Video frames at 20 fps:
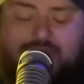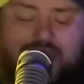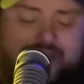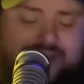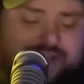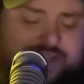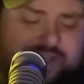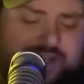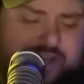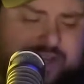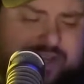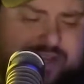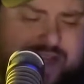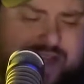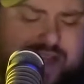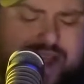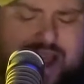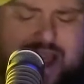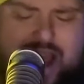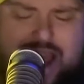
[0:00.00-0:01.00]
That shit,
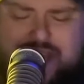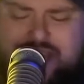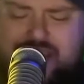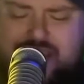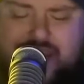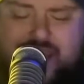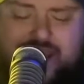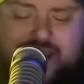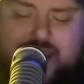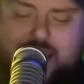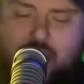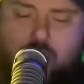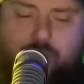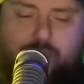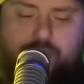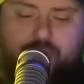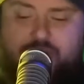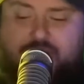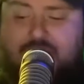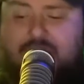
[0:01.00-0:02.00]
I can't
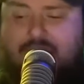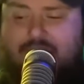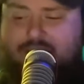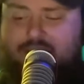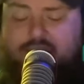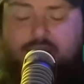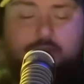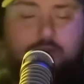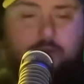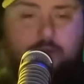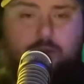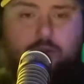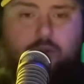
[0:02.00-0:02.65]
help that.